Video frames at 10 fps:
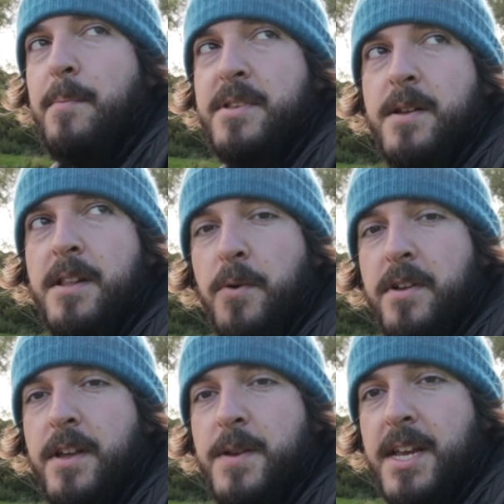absolutely one
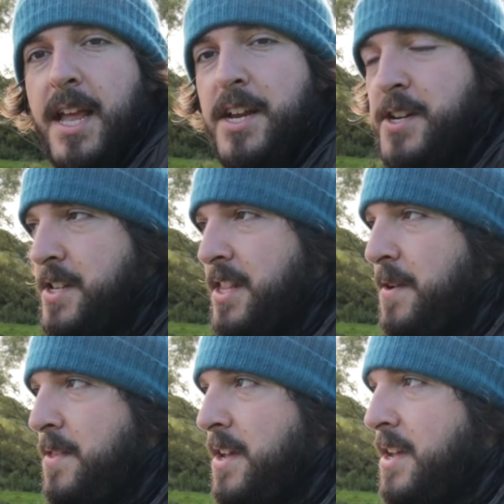of those occasions
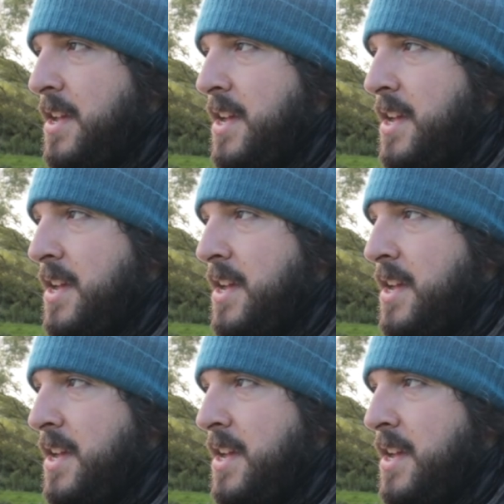though that